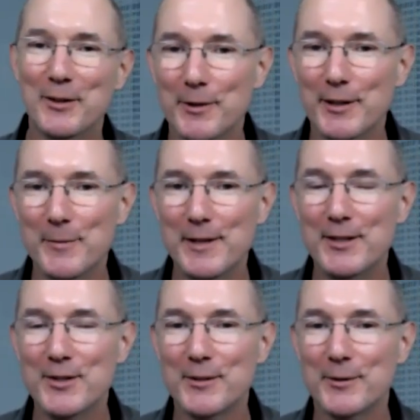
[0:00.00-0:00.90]
us what it
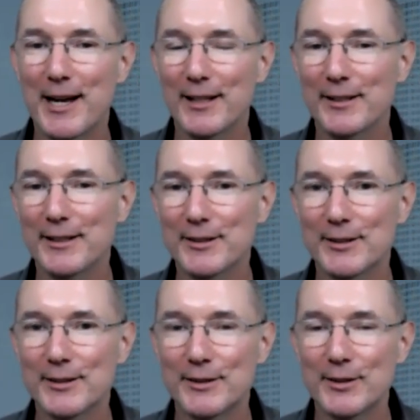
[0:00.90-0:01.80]
means in reality
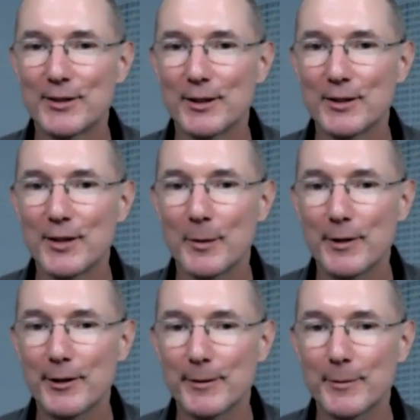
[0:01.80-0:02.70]
to to start
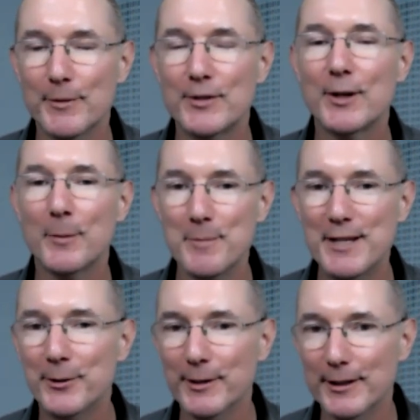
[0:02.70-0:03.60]
submeter
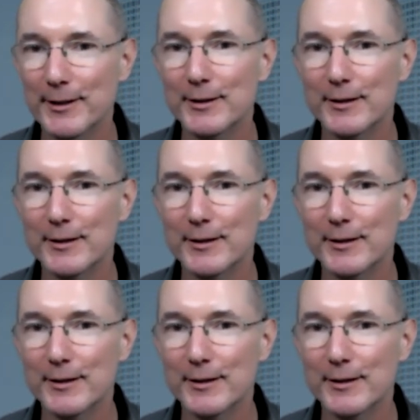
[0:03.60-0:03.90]
submetering